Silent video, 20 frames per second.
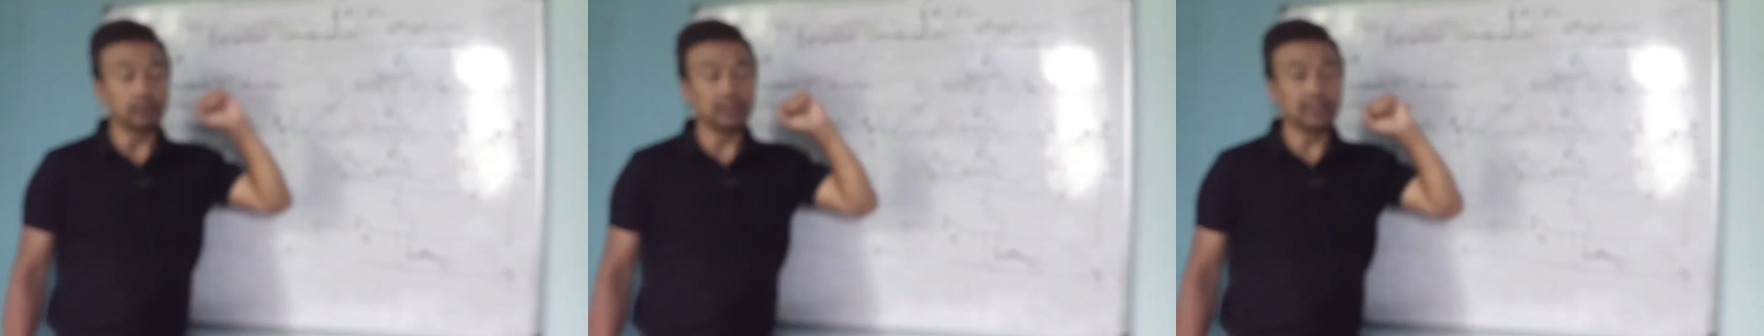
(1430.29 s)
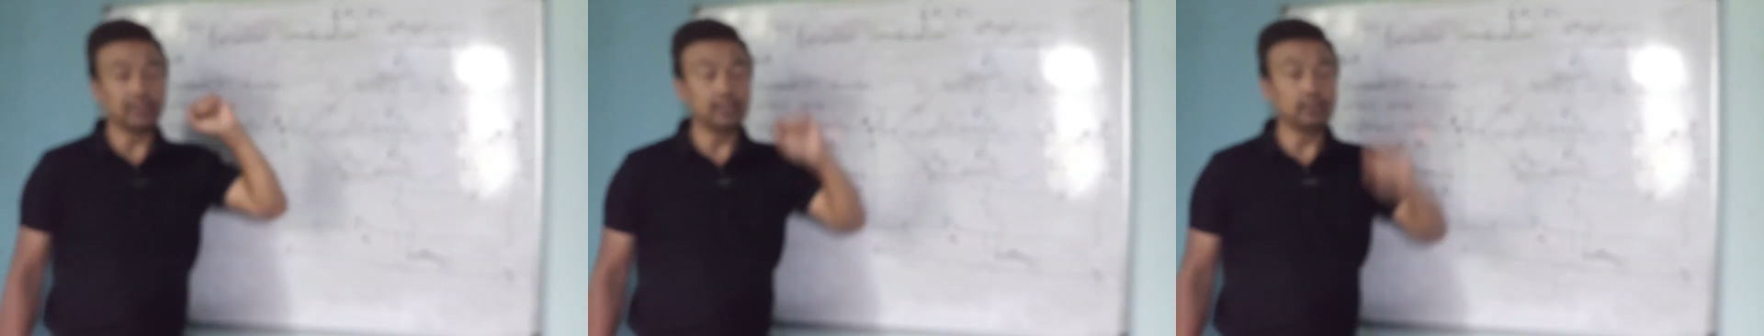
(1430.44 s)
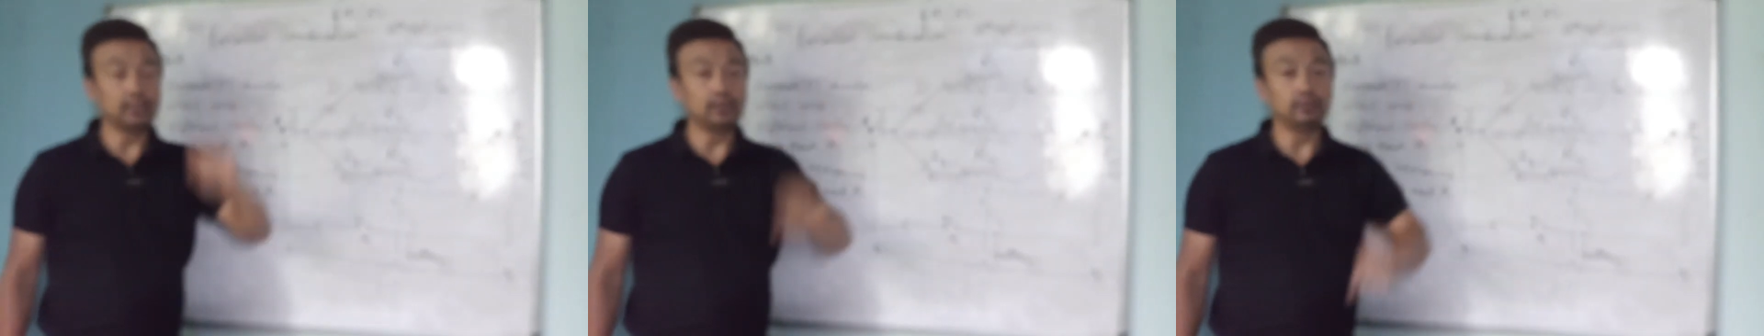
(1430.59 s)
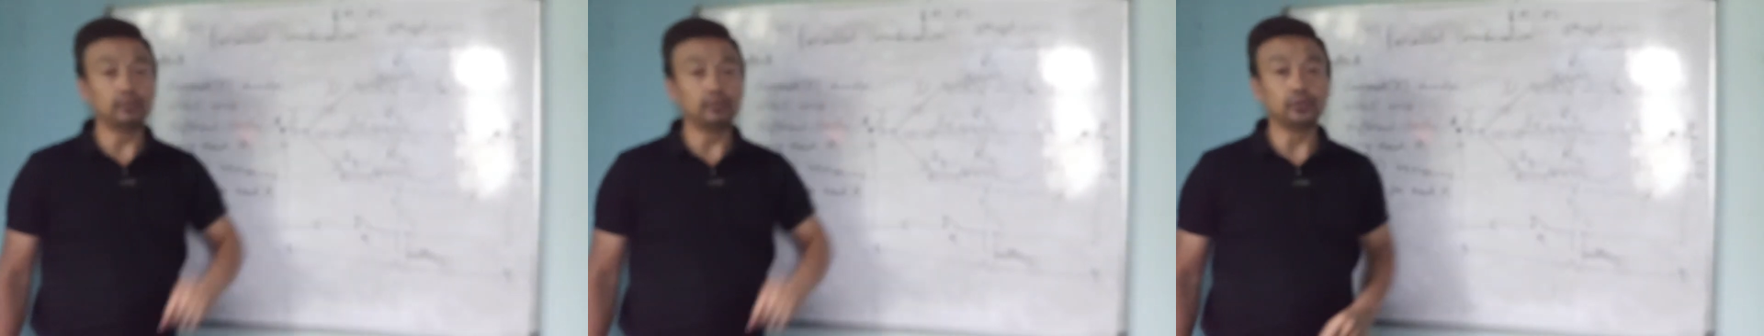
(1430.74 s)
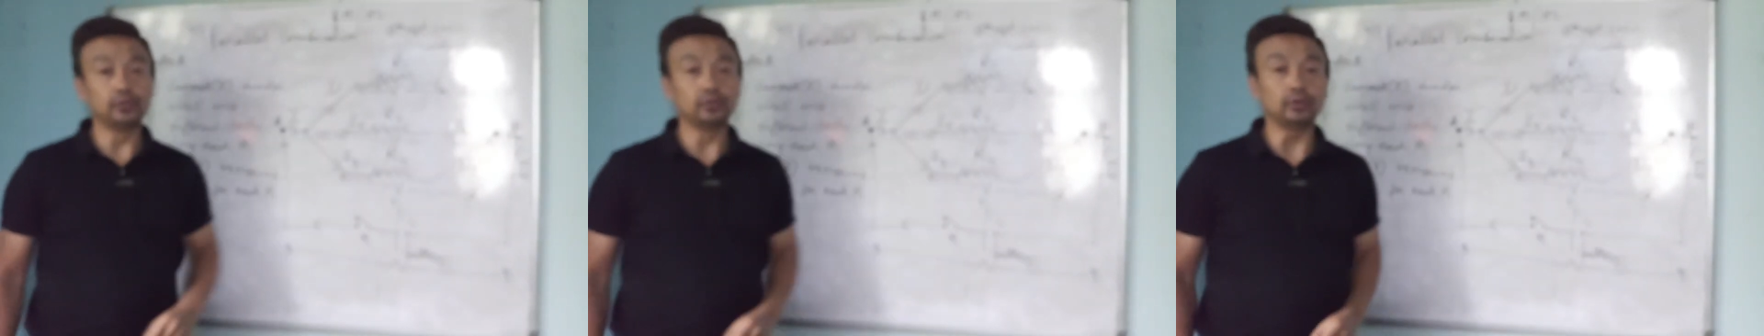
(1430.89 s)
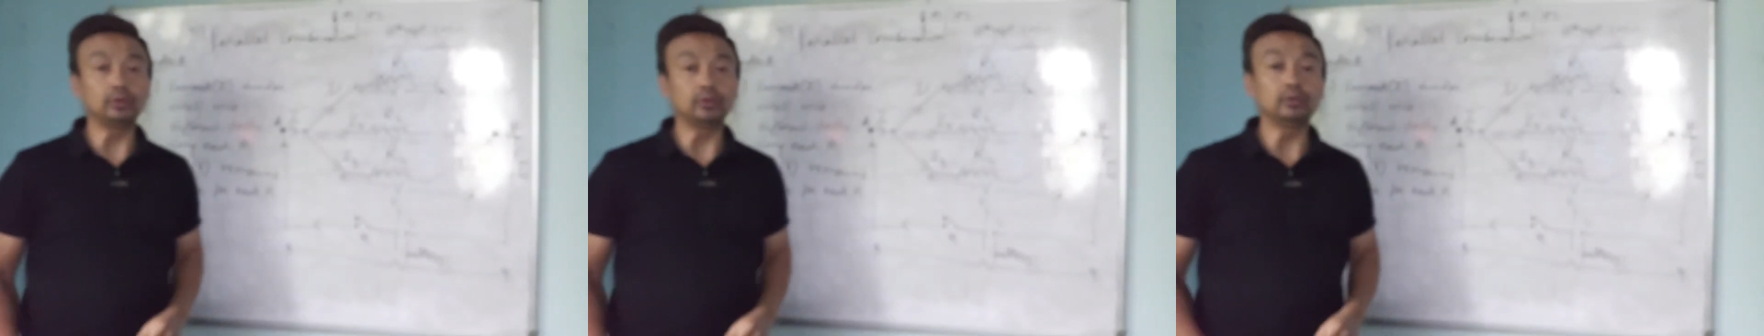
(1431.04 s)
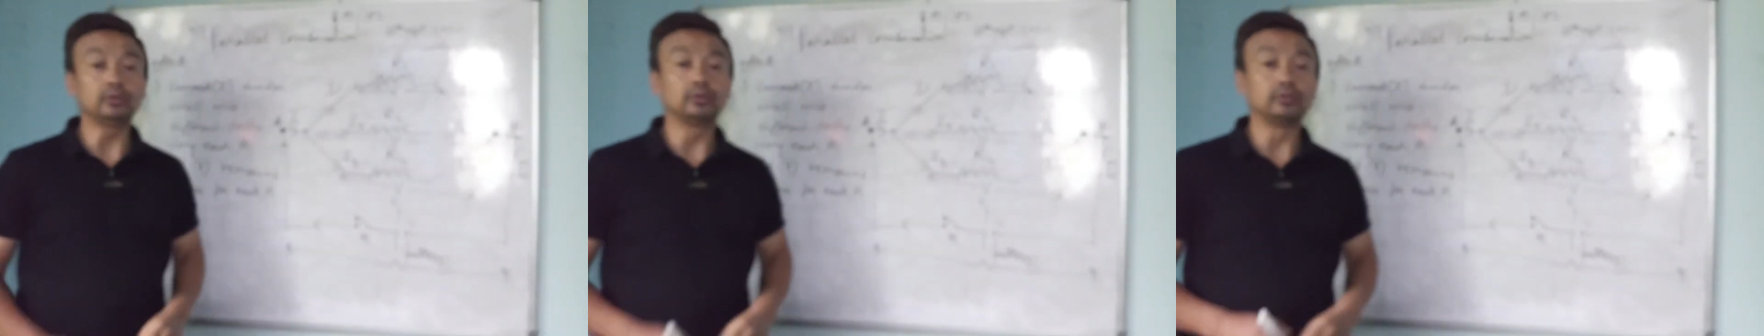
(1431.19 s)

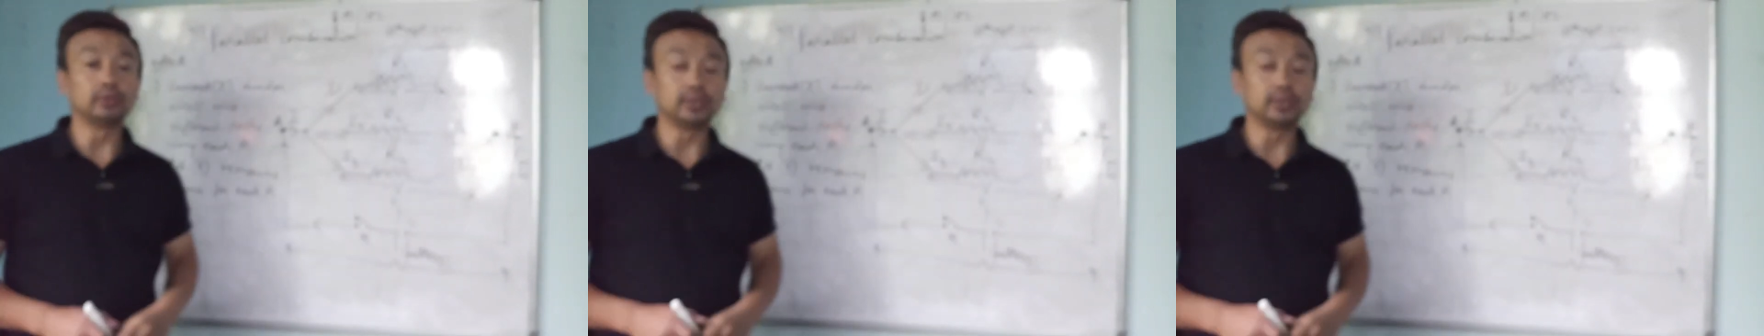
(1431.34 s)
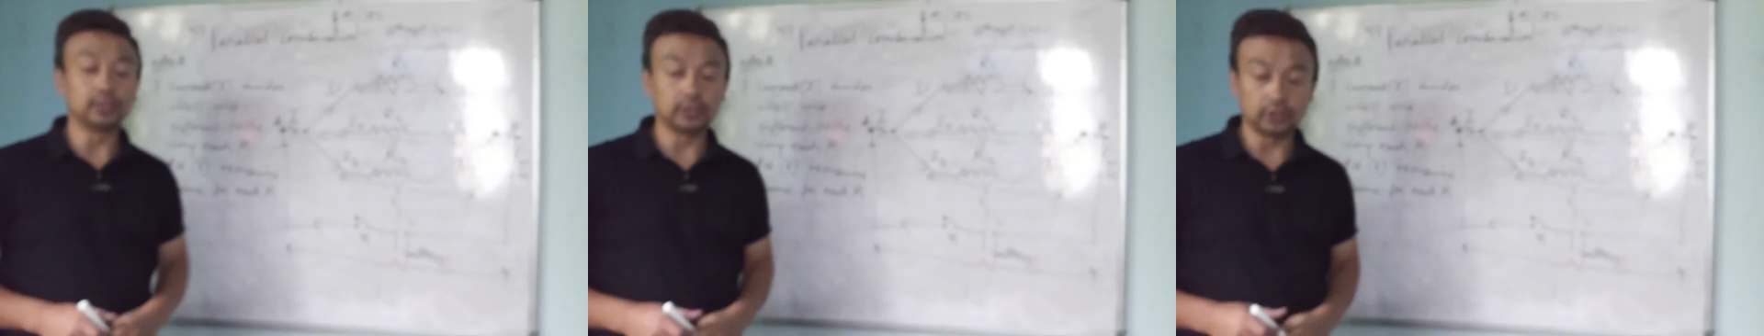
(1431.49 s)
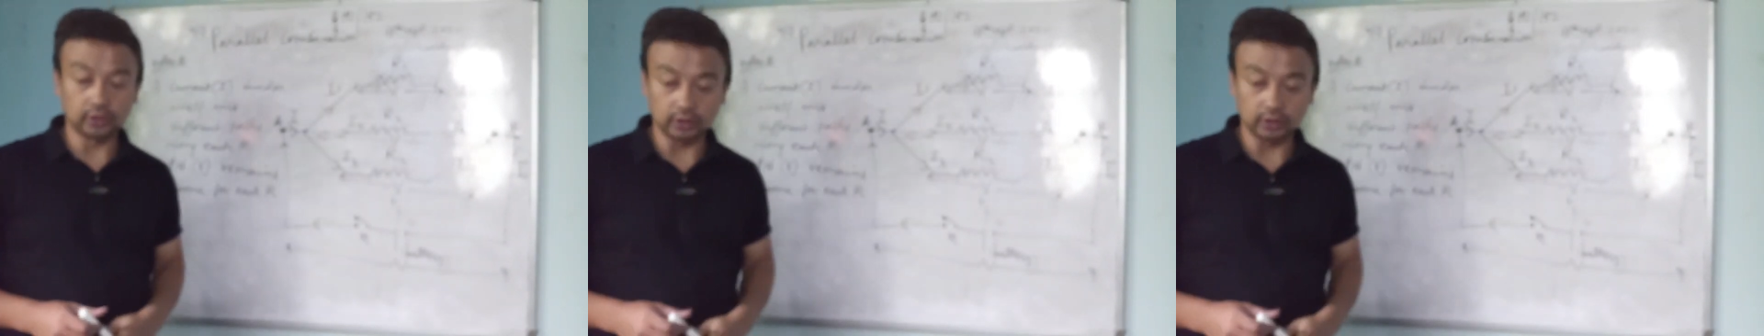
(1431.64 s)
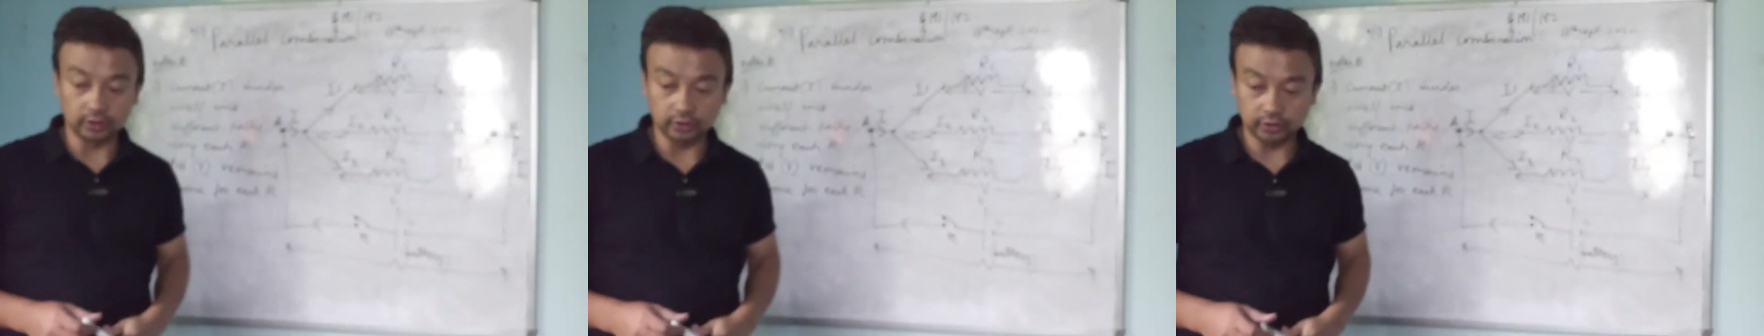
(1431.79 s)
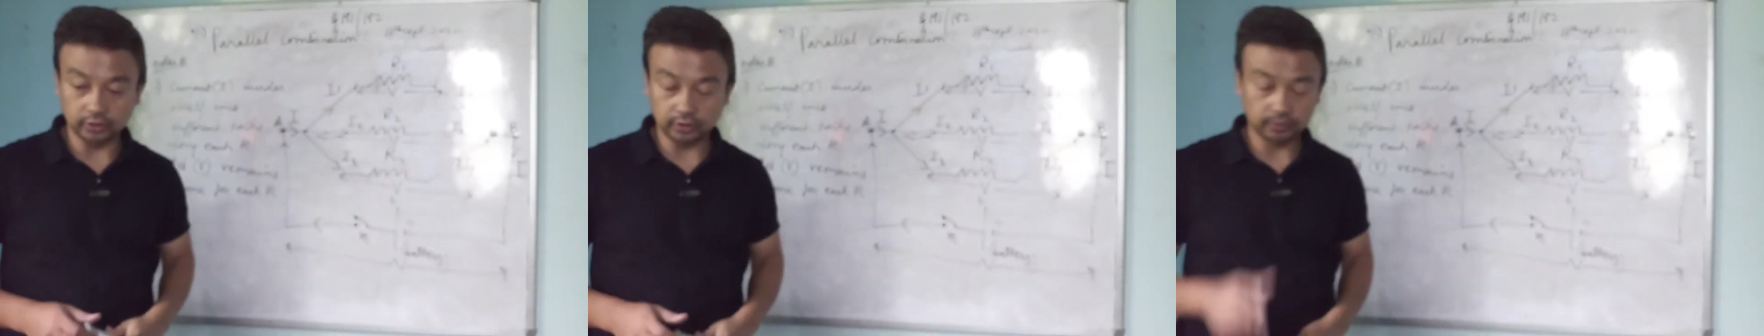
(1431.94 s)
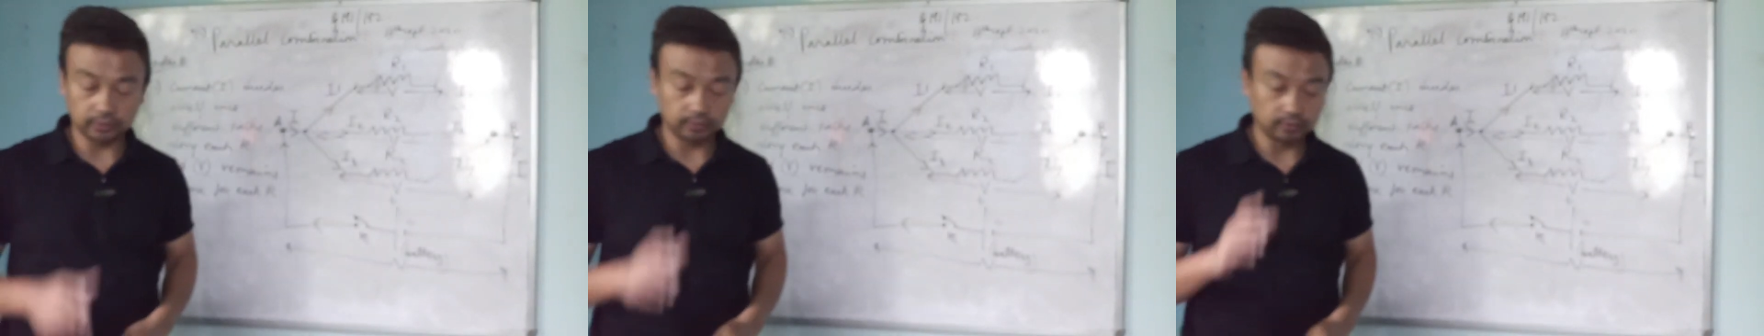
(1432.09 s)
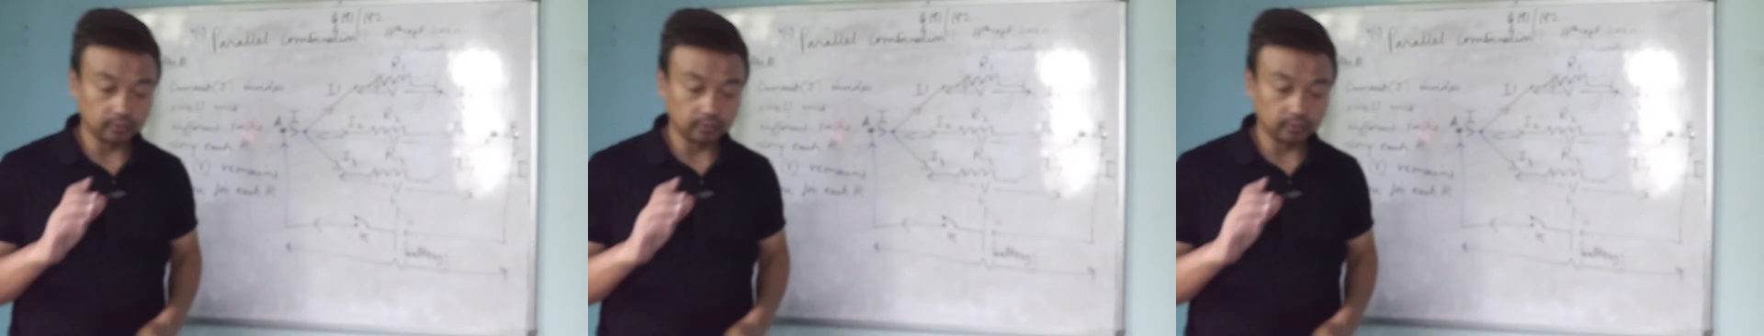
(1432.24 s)
individual resistors.